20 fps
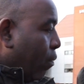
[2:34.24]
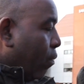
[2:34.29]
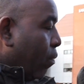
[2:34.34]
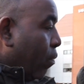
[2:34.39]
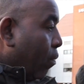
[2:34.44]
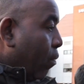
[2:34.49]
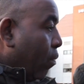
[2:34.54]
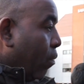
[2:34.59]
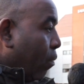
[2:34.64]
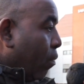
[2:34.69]

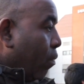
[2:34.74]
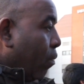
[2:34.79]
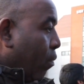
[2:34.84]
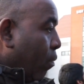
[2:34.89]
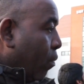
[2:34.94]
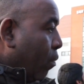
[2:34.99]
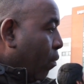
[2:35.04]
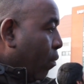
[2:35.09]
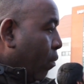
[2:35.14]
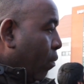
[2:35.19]

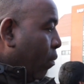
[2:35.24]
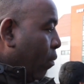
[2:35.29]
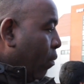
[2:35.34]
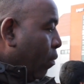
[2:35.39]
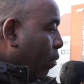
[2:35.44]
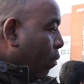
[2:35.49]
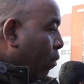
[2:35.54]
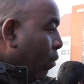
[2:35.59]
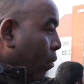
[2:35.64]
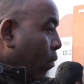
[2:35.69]

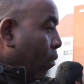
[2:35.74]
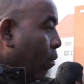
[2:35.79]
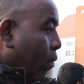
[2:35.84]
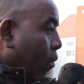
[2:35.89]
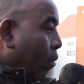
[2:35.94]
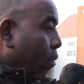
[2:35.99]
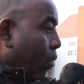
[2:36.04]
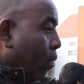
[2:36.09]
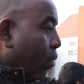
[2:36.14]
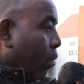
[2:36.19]

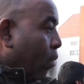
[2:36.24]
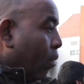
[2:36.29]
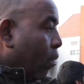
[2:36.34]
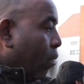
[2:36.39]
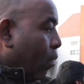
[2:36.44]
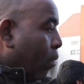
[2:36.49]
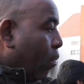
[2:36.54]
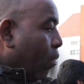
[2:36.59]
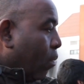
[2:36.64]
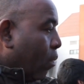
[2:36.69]

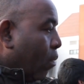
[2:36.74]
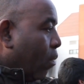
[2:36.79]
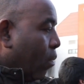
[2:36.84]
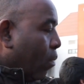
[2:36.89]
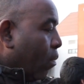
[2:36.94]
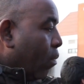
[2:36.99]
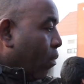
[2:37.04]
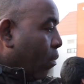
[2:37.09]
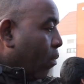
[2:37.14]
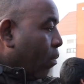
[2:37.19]

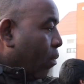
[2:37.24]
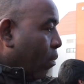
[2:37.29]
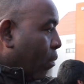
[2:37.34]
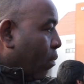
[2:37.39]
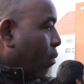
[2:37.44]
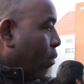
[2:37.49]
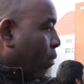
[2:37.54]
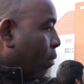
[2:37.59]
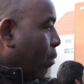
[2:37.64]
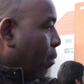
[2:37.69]

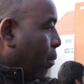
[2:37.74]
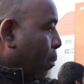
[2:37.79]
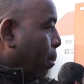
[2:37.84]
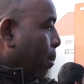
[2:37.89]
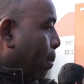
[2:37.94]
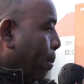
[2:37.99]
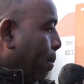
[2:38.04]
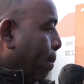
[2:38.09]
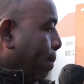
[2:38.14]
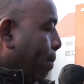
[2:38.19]

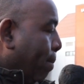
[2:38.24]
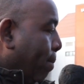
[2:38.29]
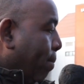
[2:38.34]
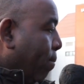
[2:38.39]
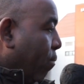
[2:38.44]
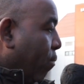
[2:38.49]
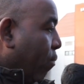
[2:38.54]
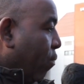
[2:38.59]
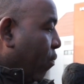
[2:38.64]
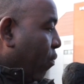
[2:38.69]

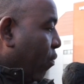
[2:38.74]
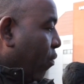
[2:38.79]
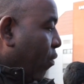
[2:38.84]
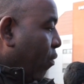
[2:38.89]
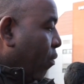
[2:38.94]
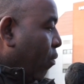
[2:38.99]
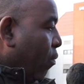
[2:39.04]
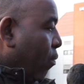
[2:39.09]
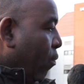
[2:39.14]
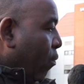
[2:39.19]

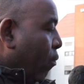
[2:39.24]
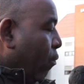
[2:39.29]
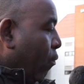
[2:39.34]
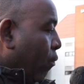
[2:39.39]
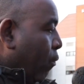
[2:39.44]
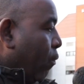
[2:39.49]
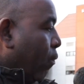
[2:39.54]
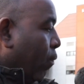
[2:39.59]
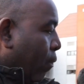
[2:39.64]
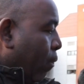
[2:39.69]

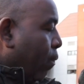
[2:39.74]
(silent)